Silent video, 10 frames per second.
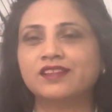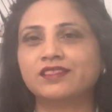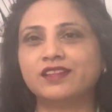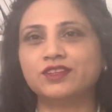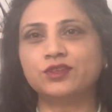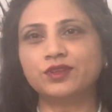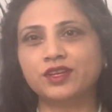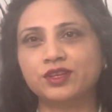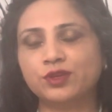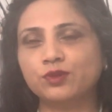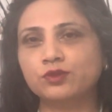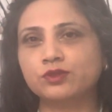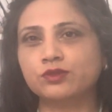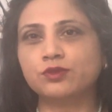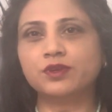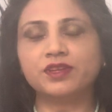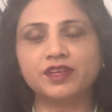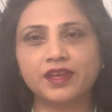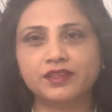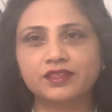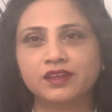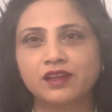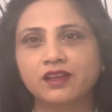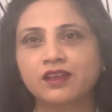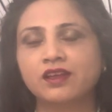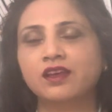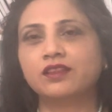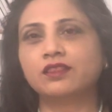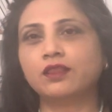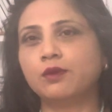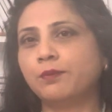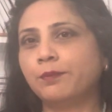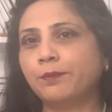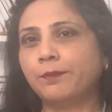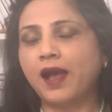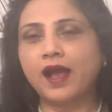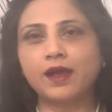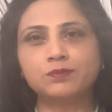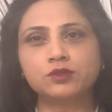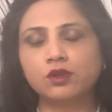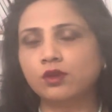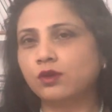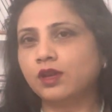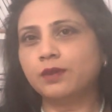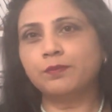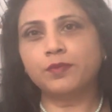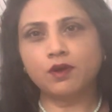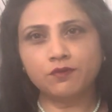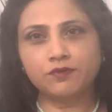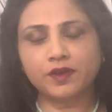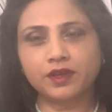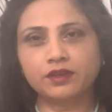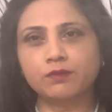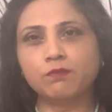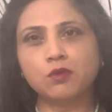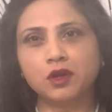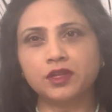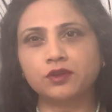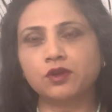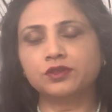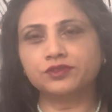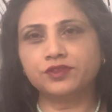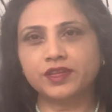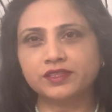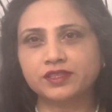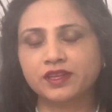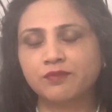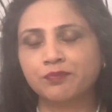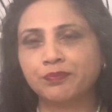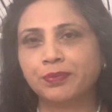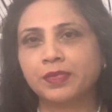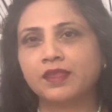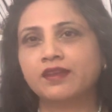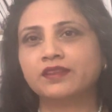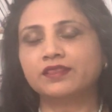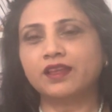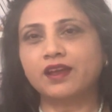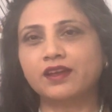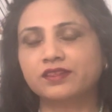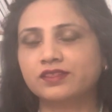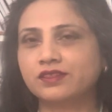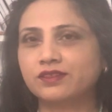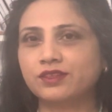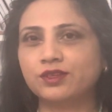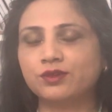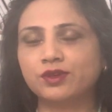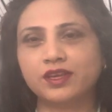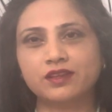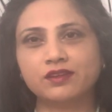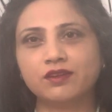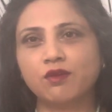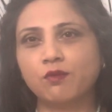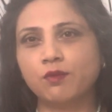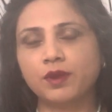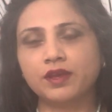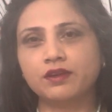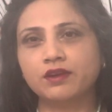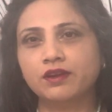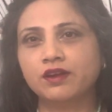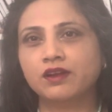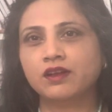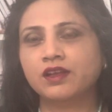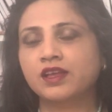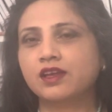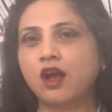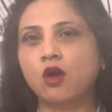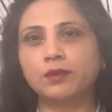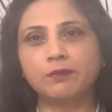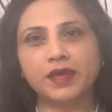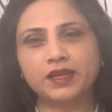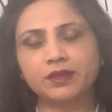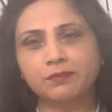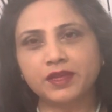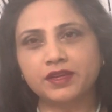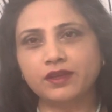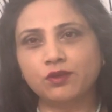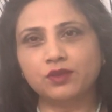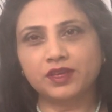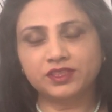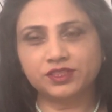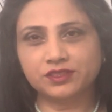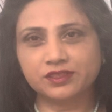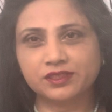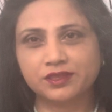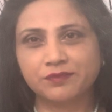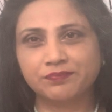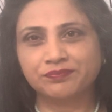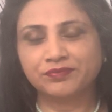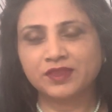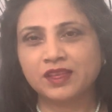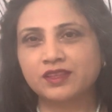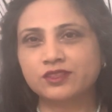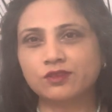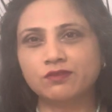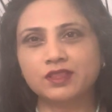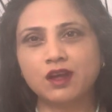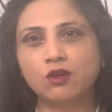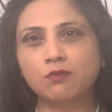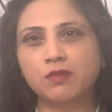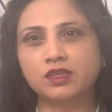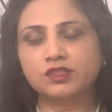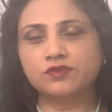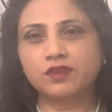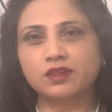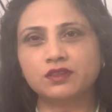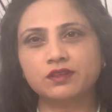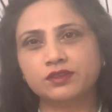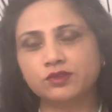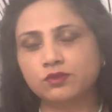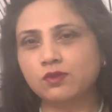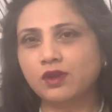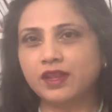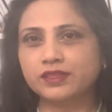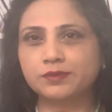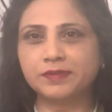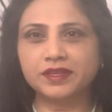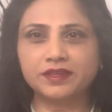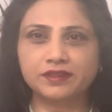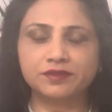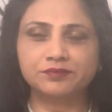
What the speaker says: that you can use to create the absolutely perfect bodycon dress that you can wear on many occasions. So without much further ado, let's begin.